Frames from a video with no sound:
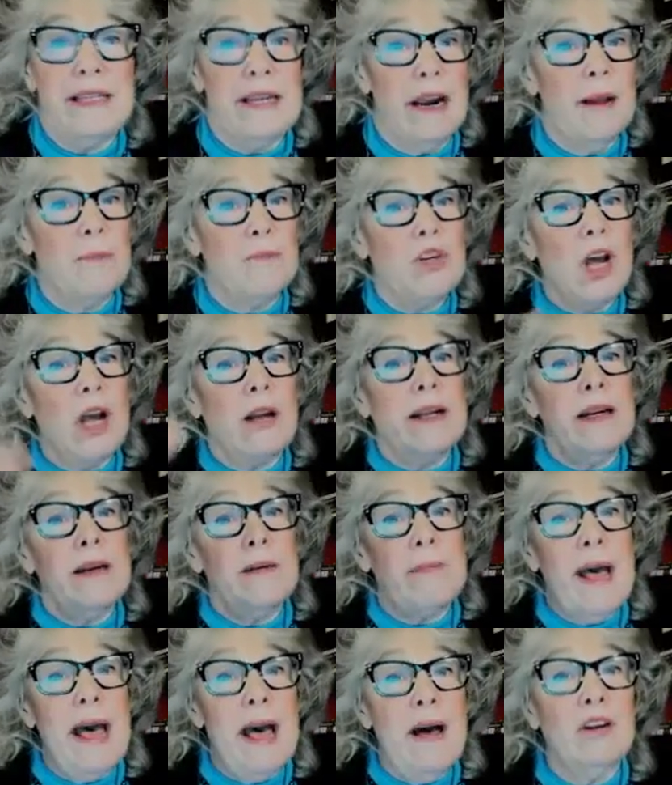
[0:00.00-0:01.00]
And I'm talking
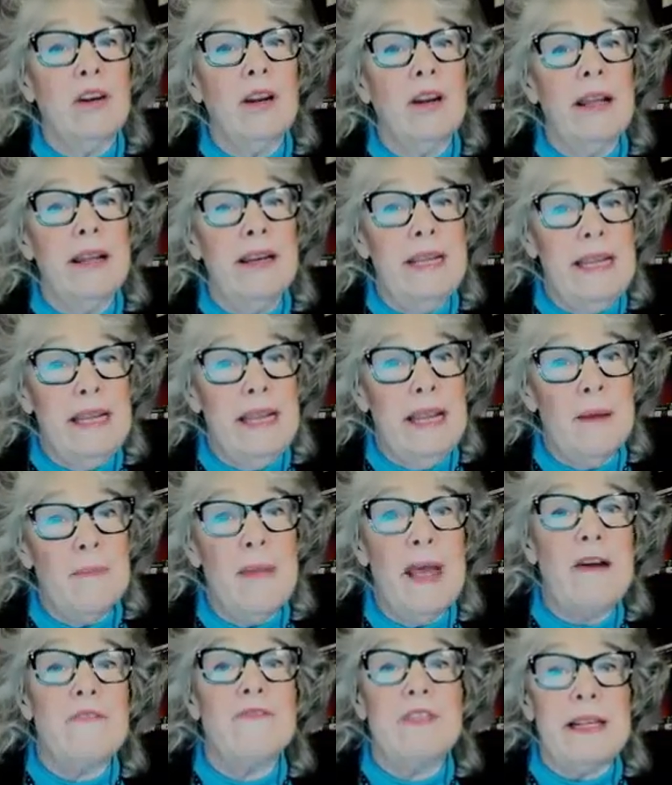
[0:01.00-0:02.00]
about an
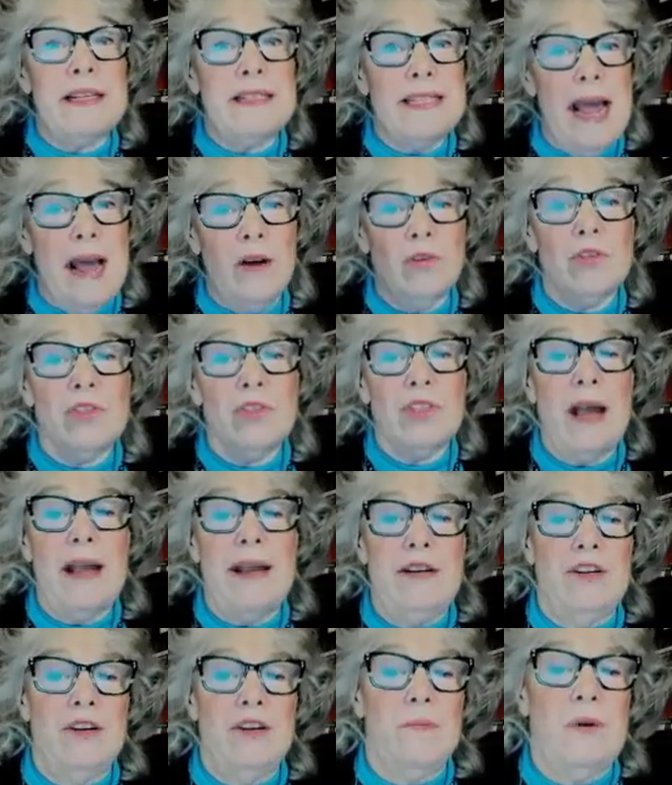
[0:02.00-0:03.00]
EMF that's
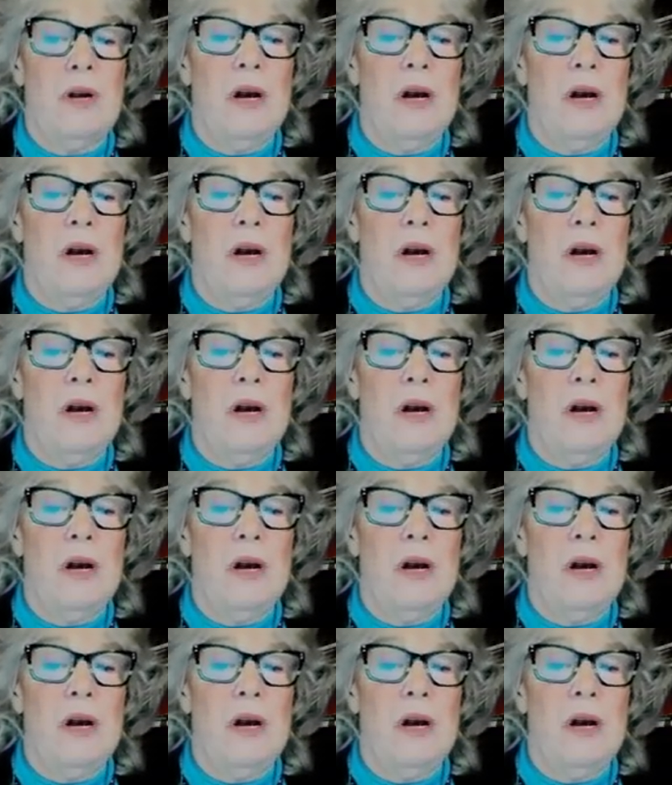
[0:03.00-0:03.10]
outside your